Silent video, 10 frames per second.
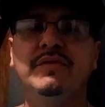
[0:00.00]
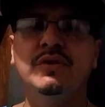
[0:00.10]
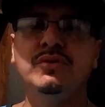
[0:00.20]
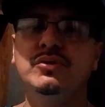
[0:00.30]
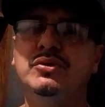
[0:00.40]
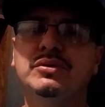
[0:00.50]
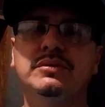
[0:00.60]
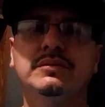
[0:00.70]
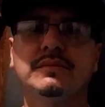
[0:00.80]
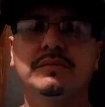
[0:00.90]
you
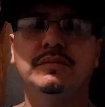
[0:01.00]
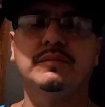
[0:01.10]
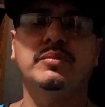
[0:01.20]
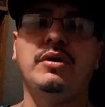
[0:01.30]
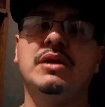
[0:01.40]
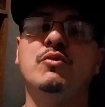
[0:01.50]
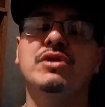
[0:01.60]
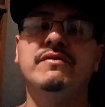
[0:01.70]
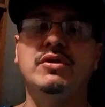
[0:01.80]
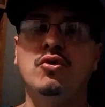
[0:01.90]
probably won't
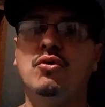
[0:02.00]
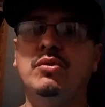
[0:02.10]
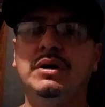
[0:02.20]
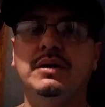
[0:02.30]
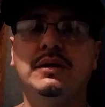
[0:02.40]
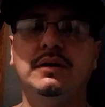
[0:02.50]
even know what